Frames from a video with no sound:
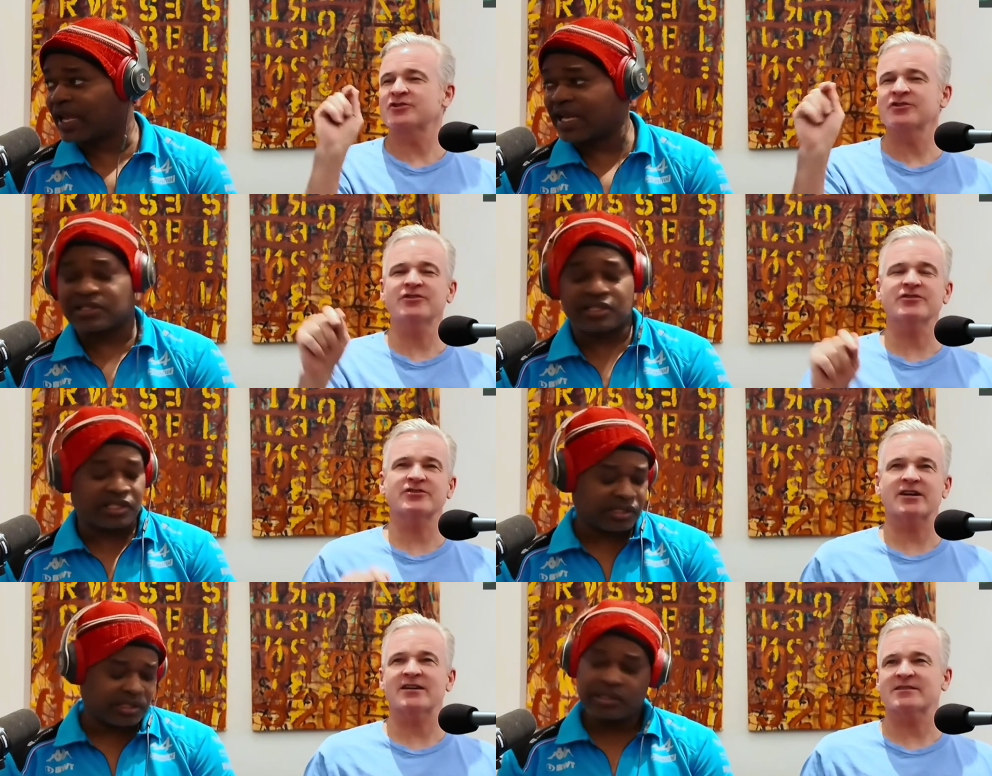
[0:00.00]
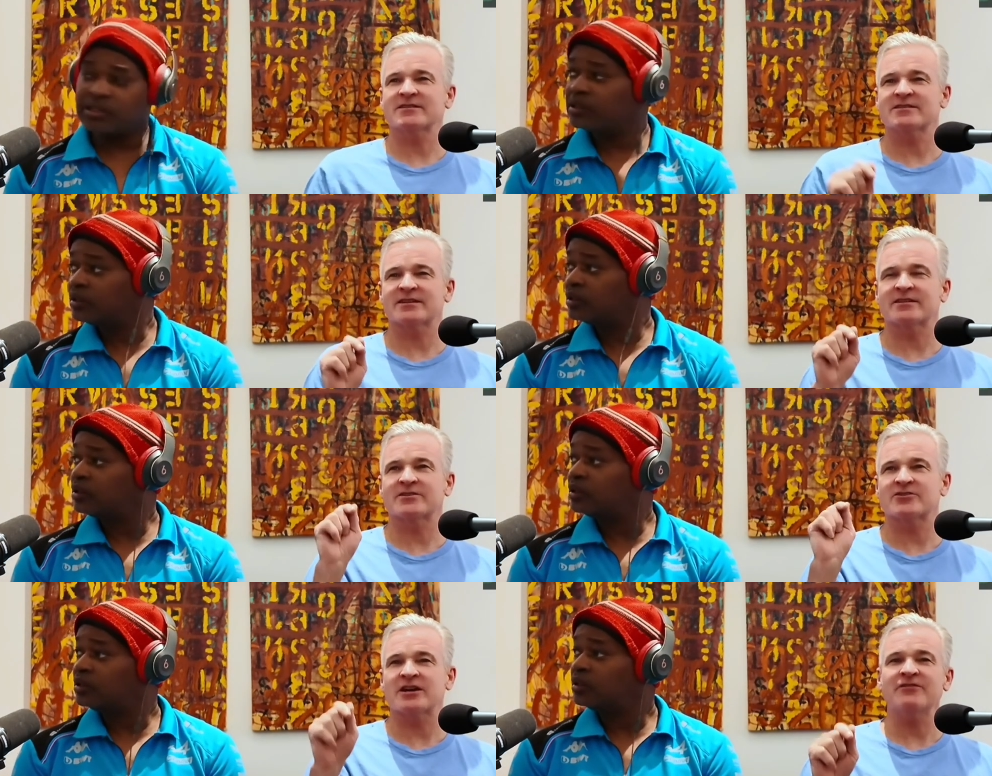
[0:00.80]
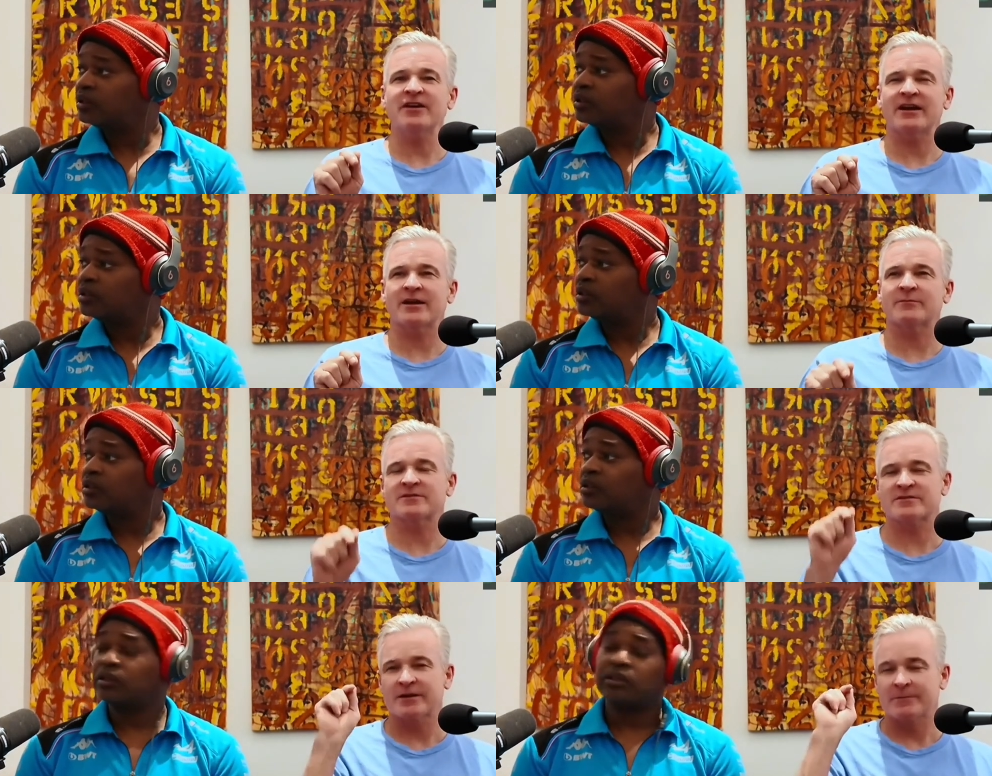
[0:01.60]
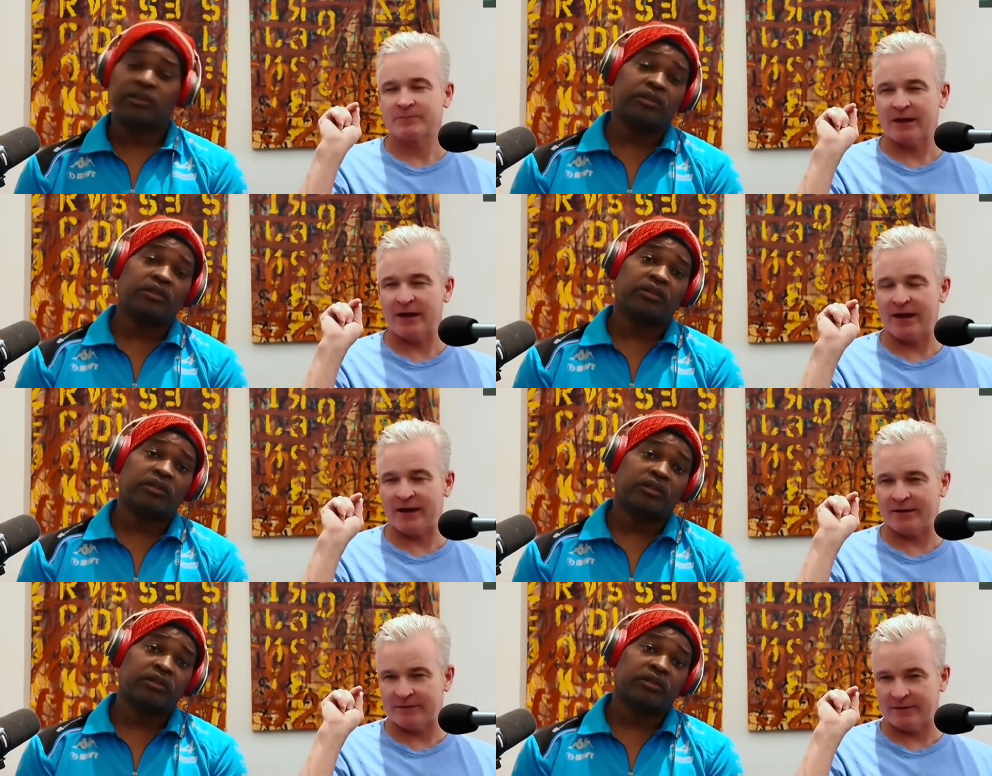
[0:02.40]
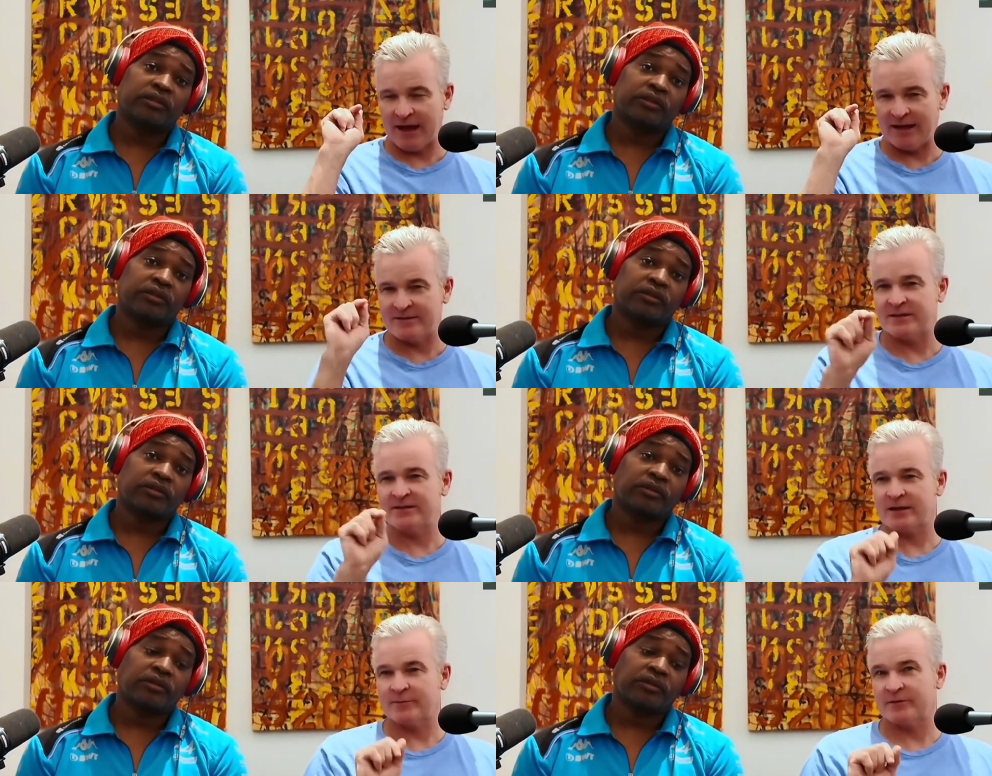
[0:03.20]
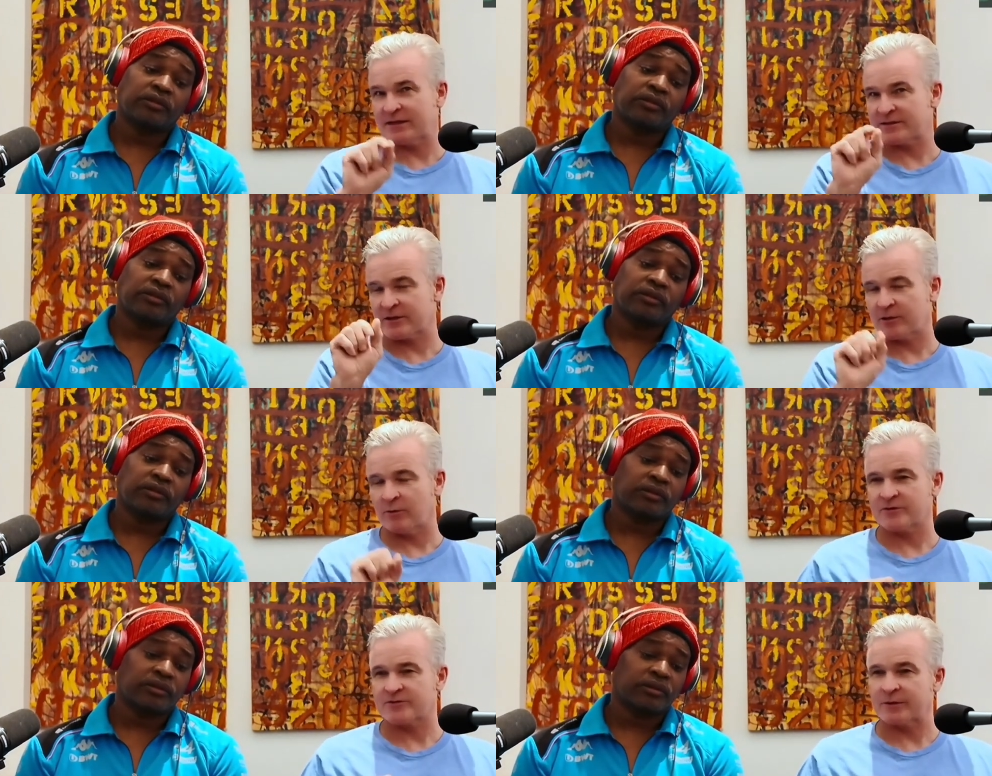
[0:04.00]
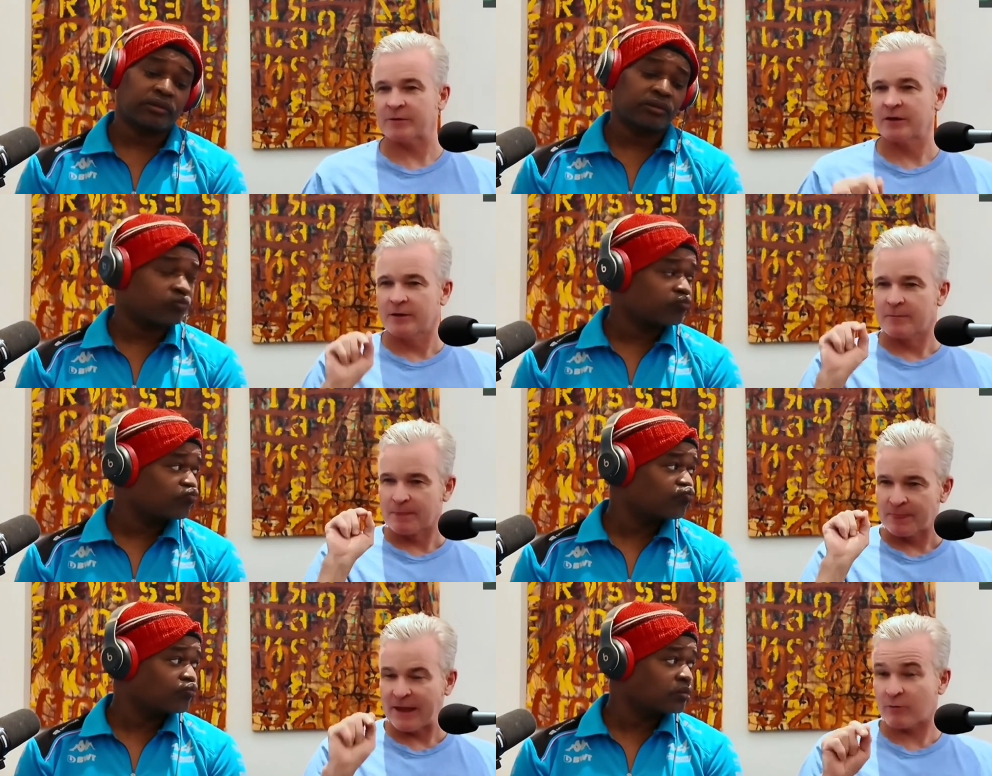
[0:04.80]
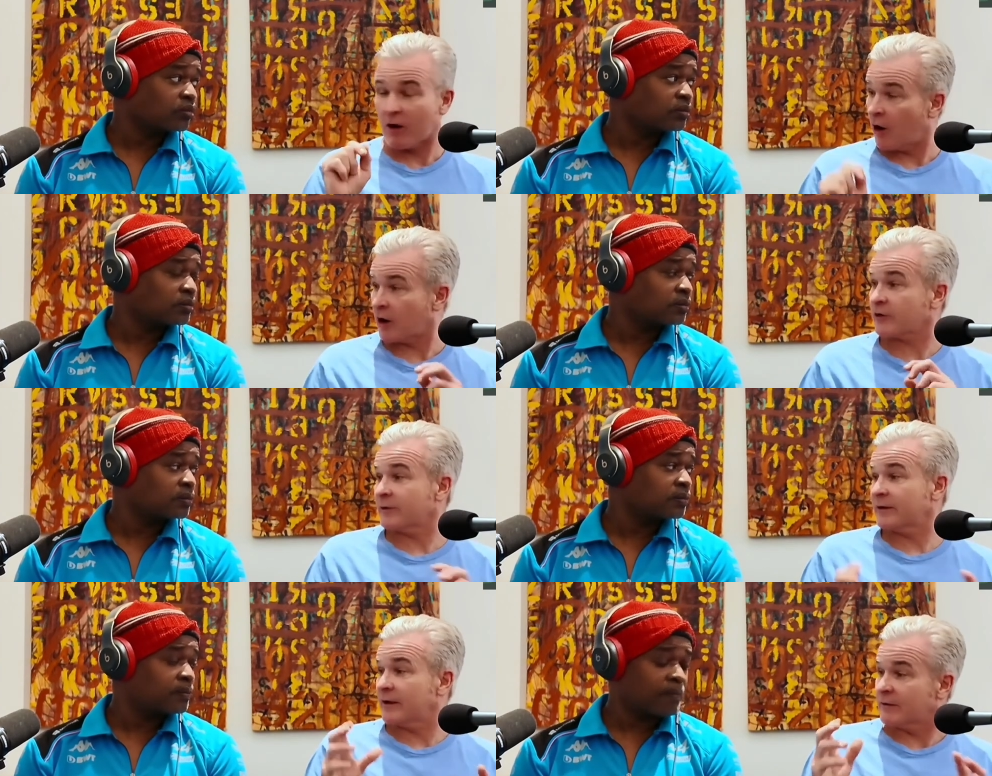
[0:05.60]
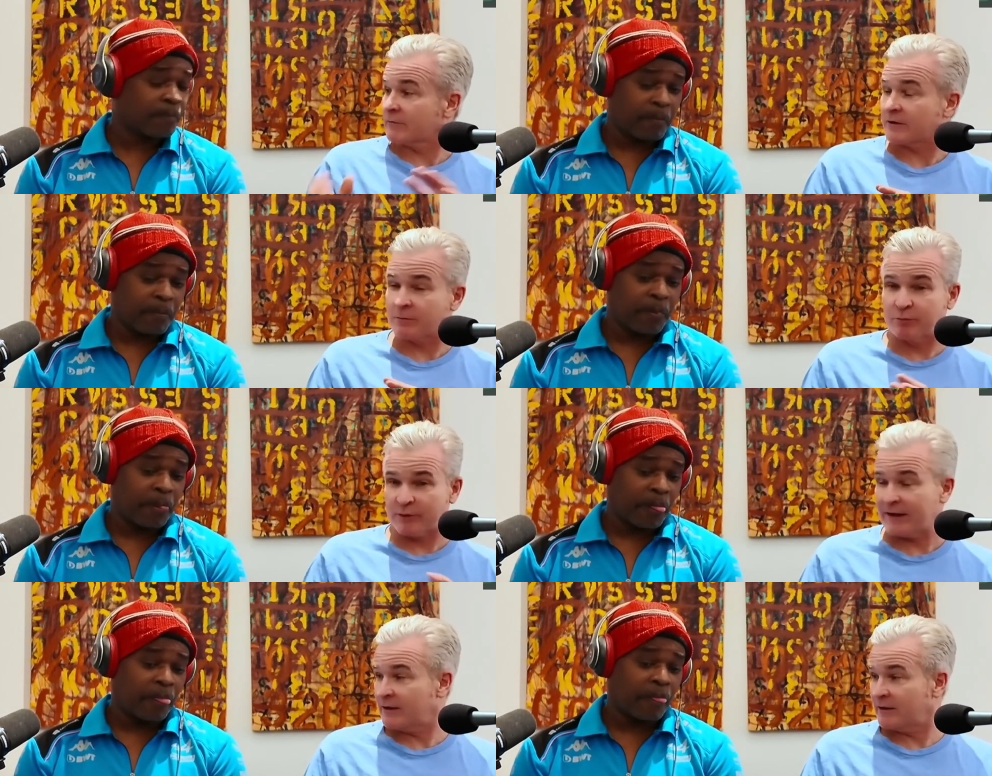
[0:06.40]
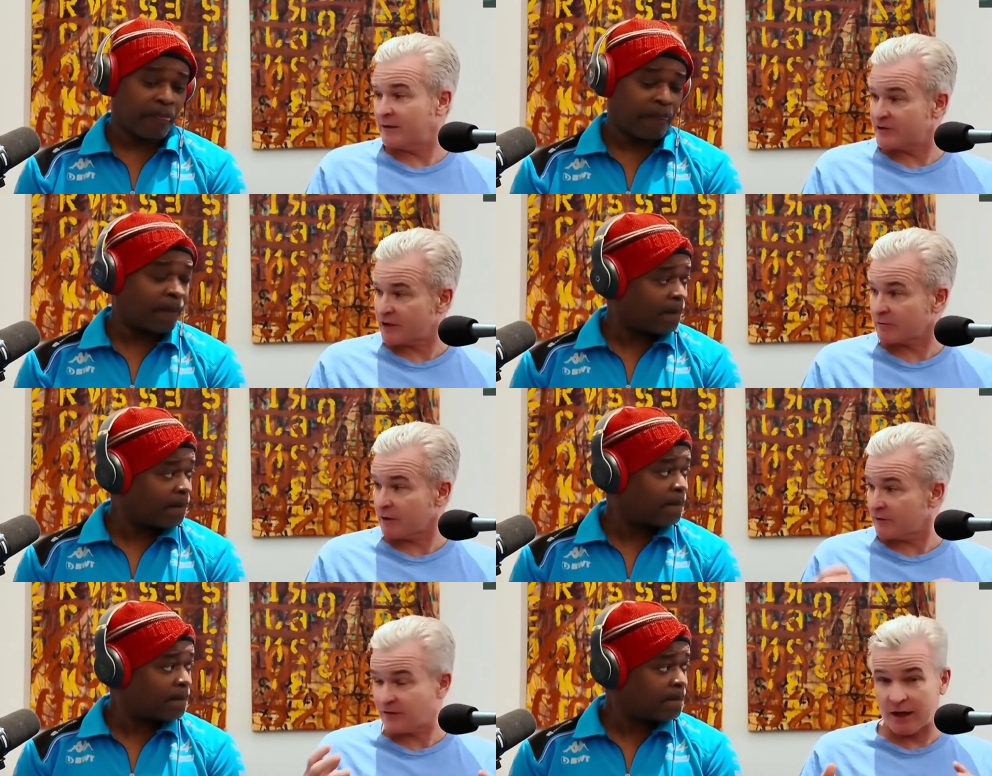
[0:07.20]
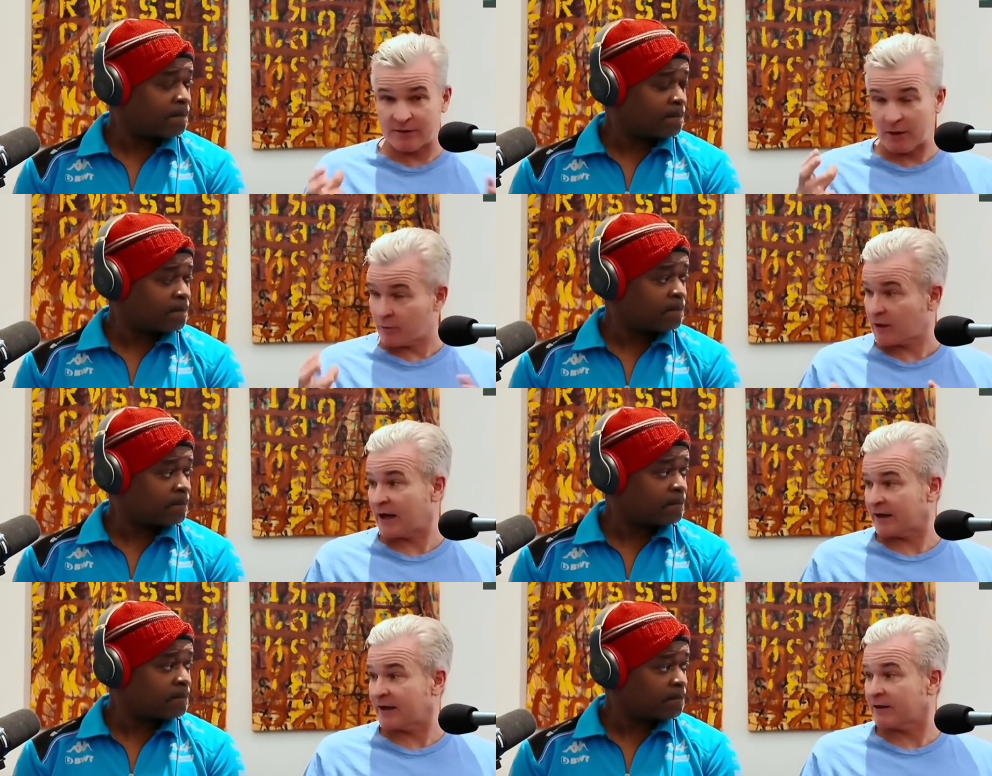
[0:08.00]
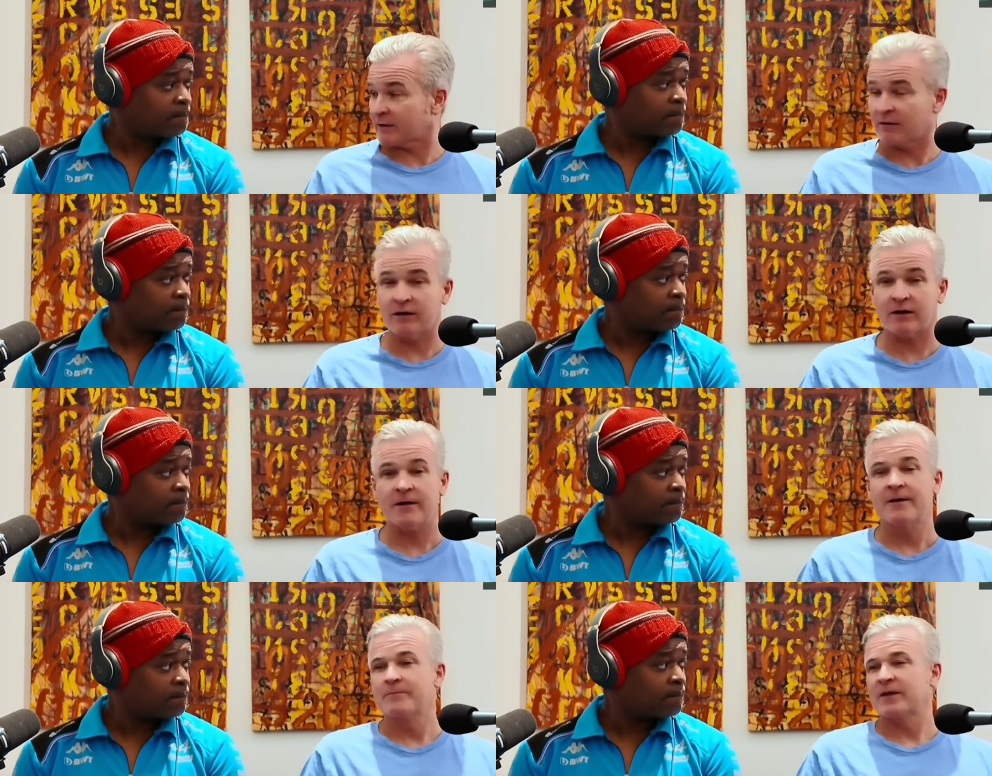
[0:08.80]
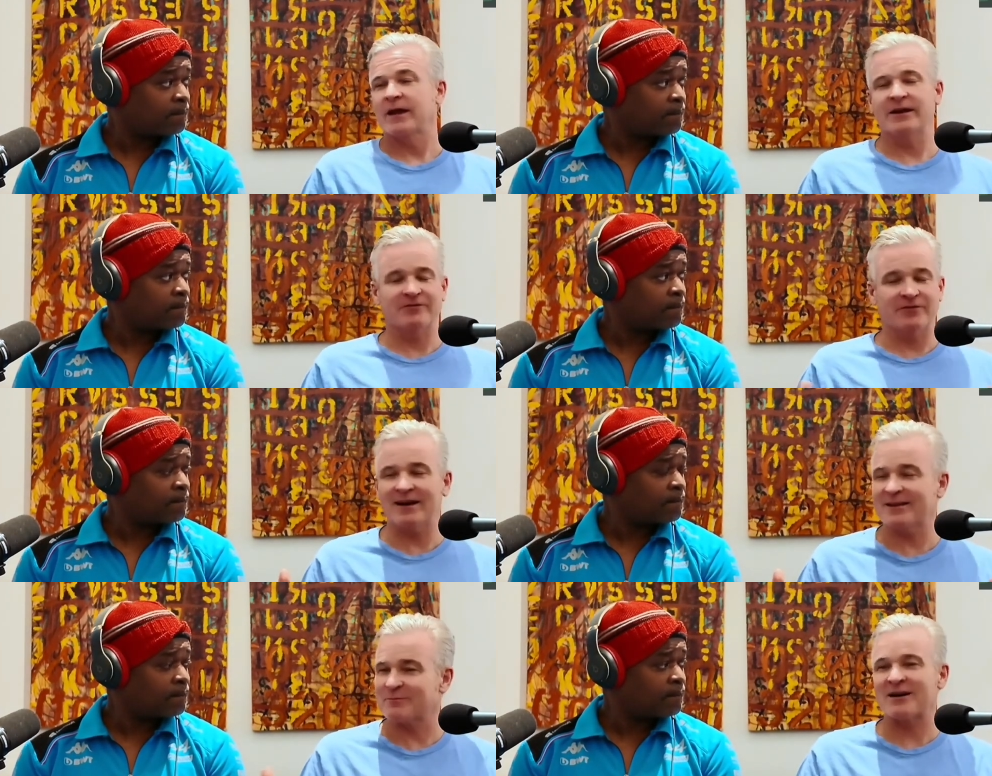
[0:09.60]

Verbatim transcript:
Speaker 1: Junior Gasly. Junior Johnson said to Jeff Hammonds and, and D W, that's Darrell Waltrip, they were arguing and complaining to each other all the time, and they were not getting along. And he finally